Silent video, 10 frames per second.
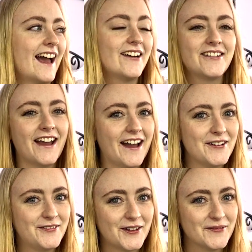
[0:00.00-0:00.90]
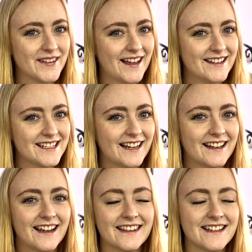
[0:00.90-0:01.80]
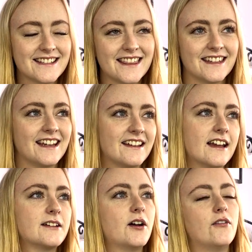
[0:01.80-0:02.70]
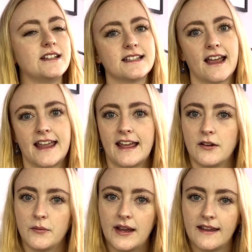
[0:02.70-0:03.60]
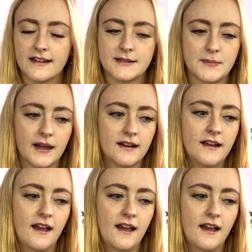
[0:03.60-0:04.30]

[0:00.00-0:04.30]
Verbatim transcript: I don't know how to film without daylight that's the thing like obviously I can on weekends but